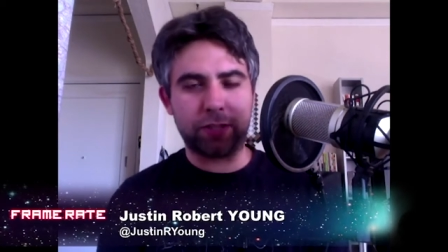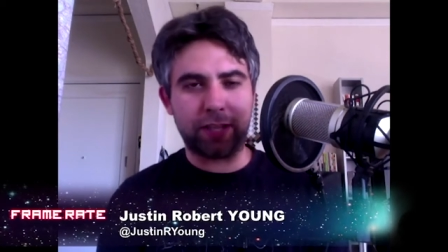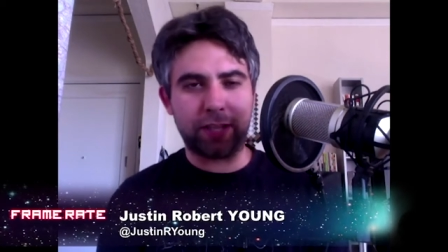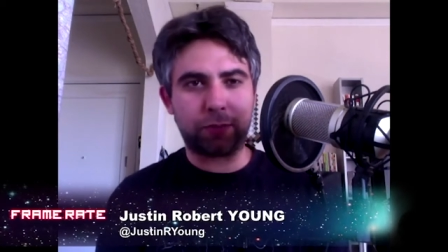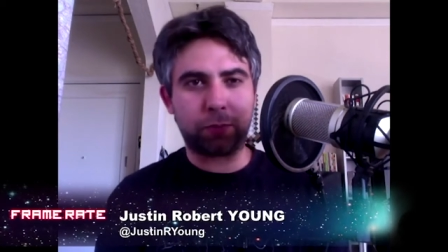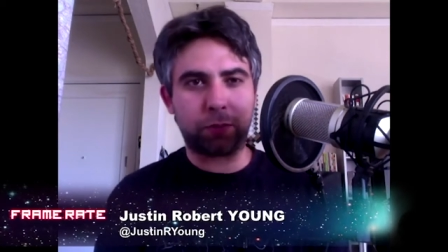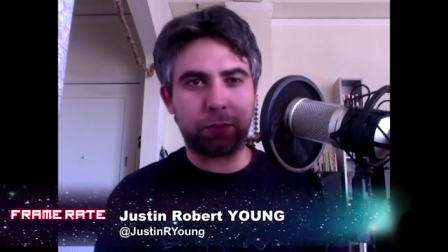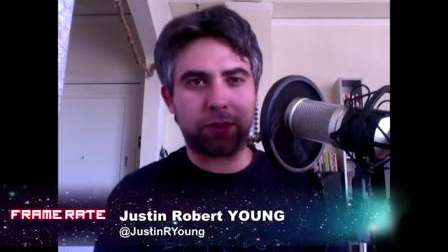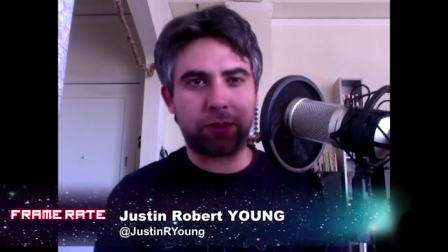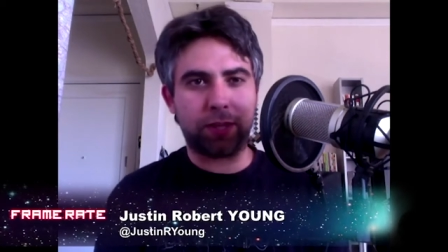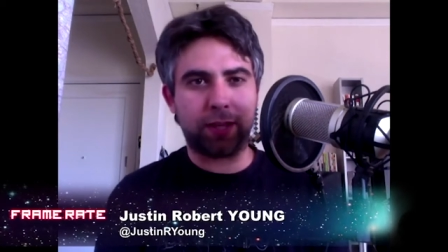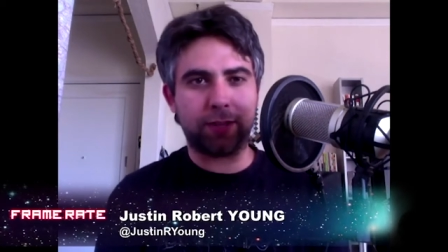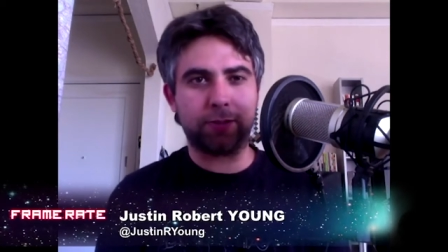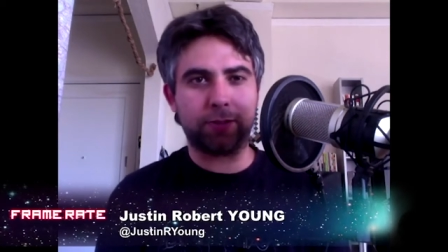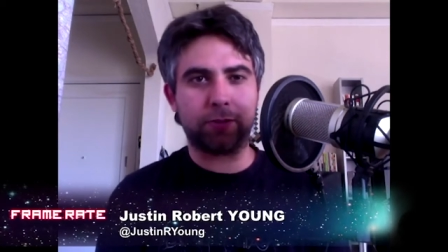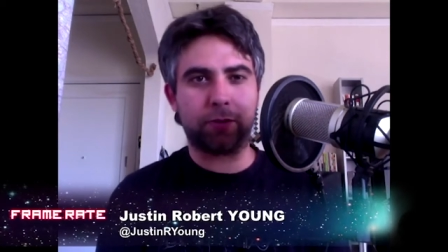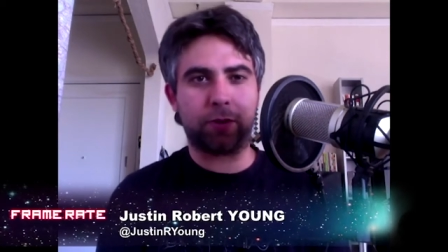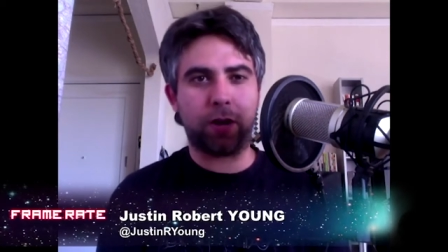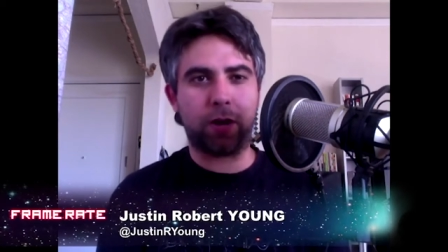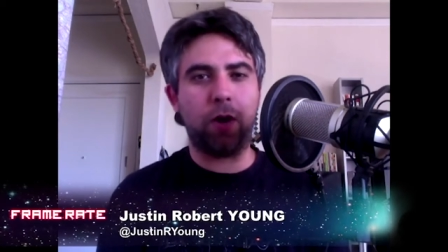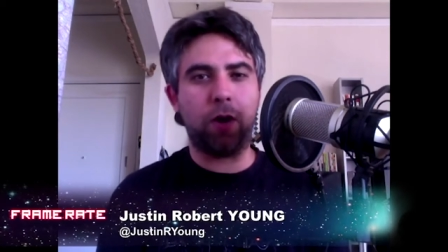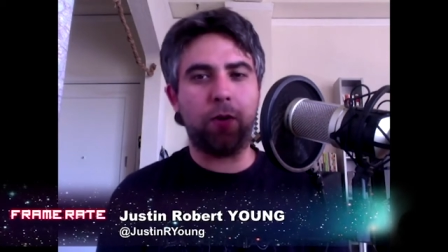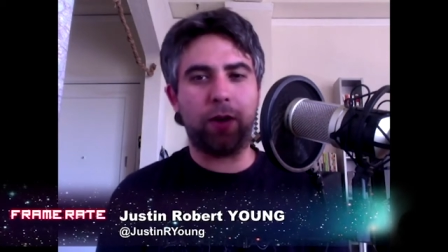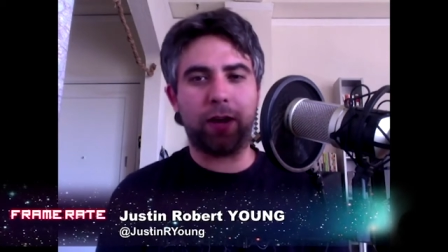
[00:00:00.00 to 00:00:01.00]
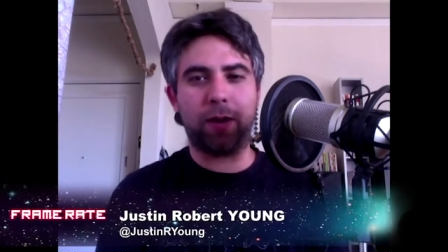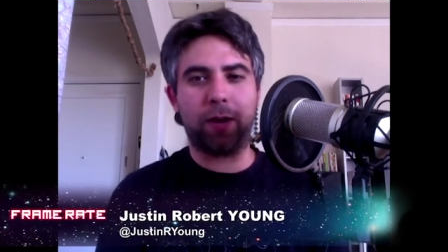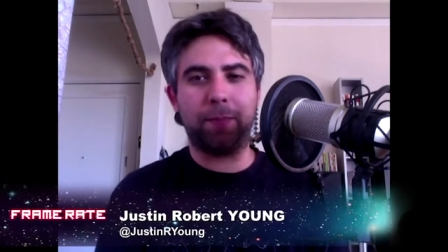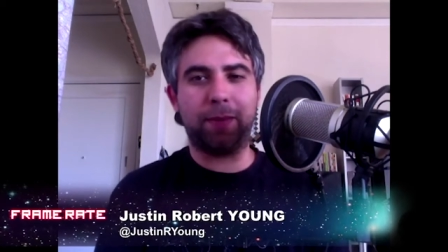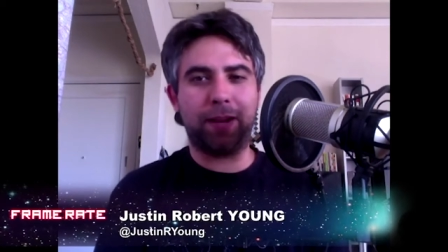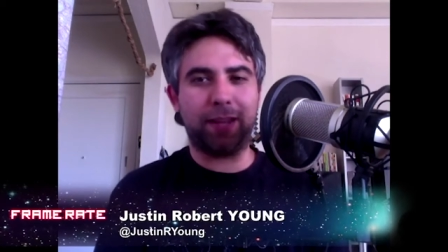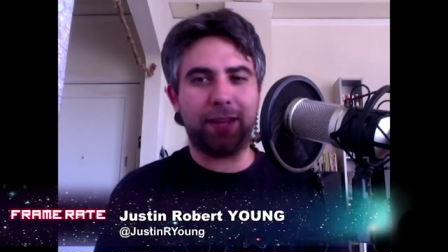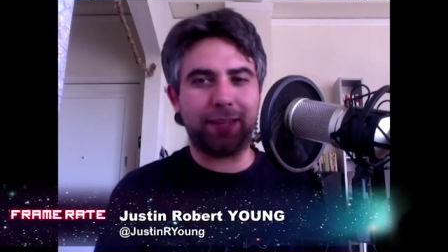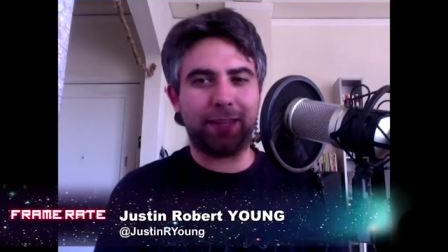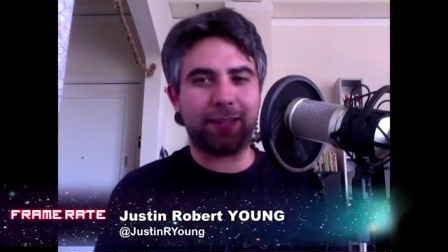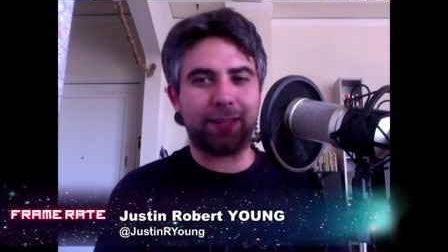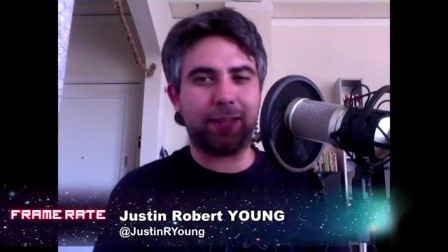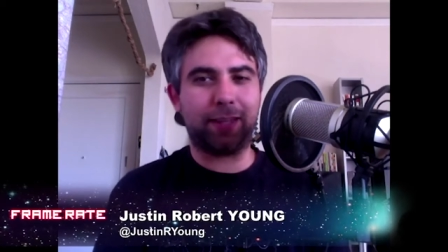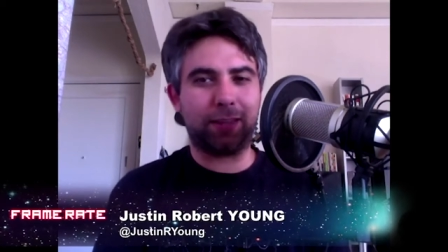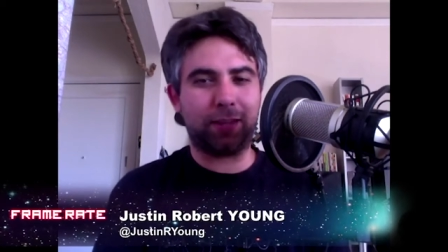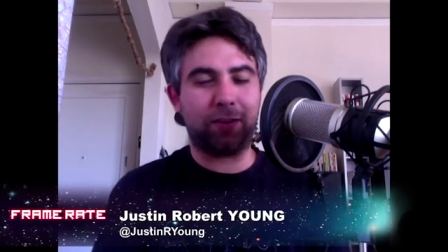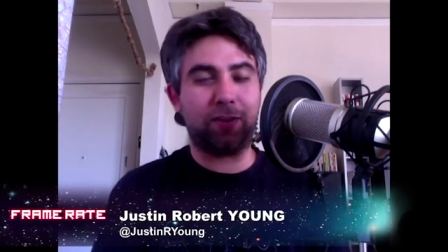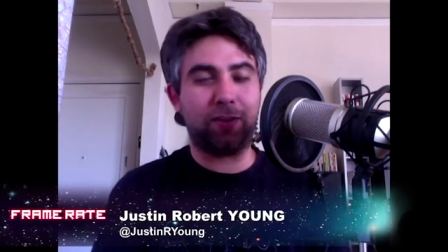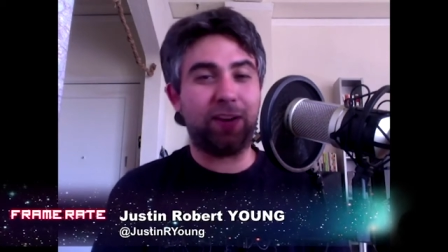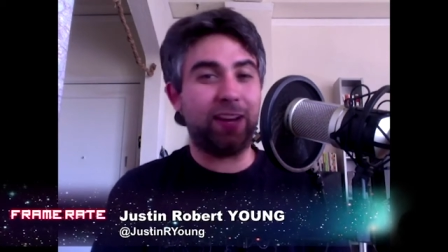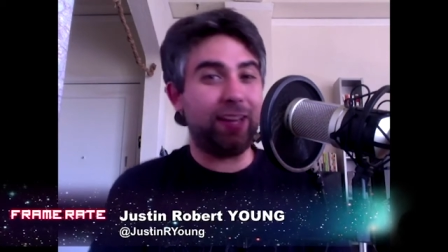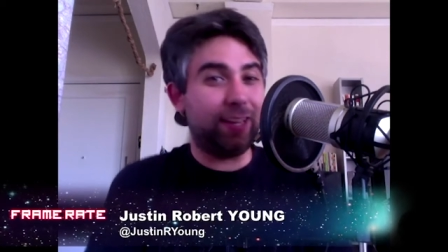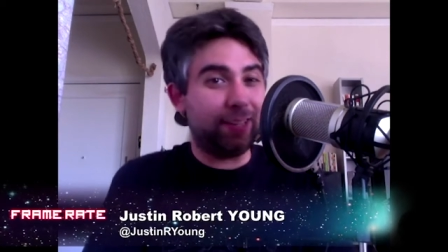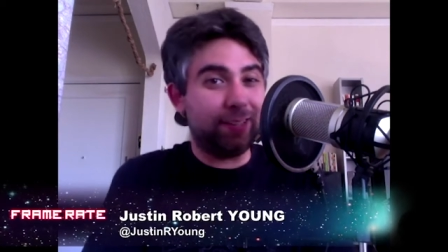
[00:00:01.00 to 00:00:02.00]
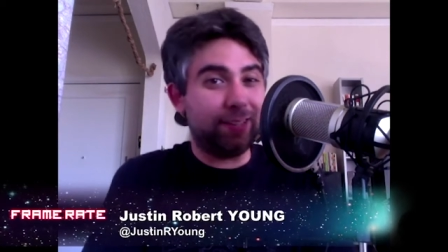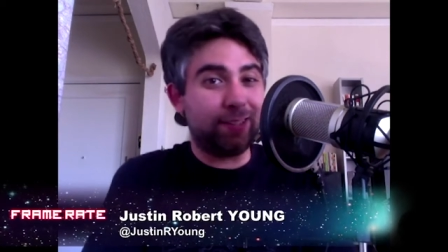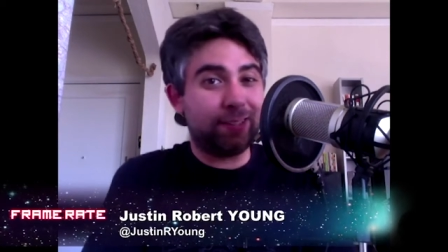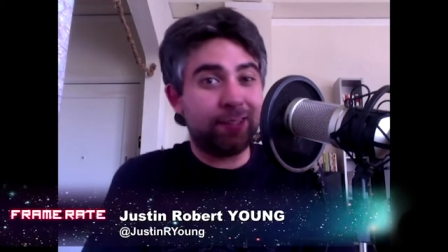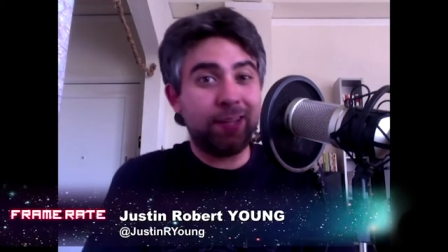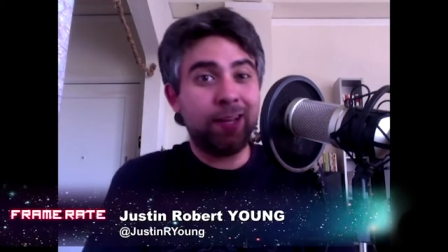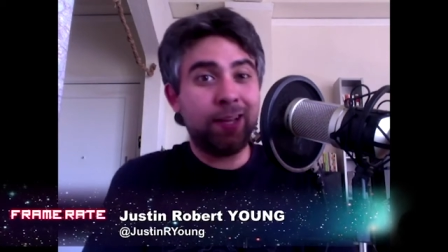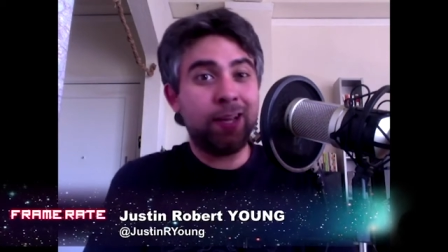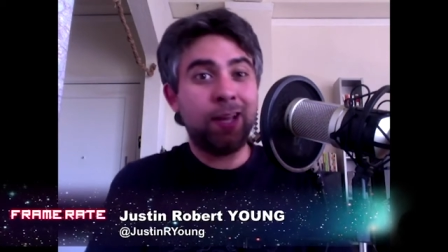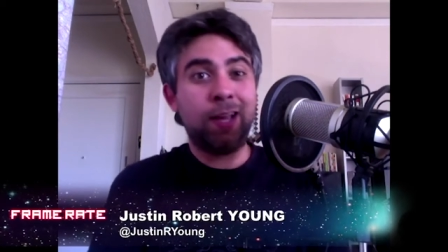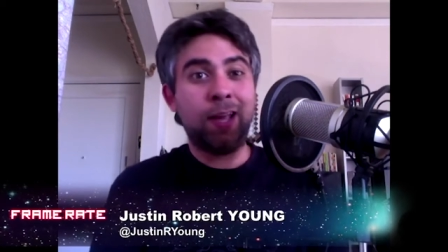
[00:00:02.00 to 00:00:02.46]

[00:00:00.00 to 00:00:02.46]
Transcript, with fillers: That's where things are going. I mean, I think that there is.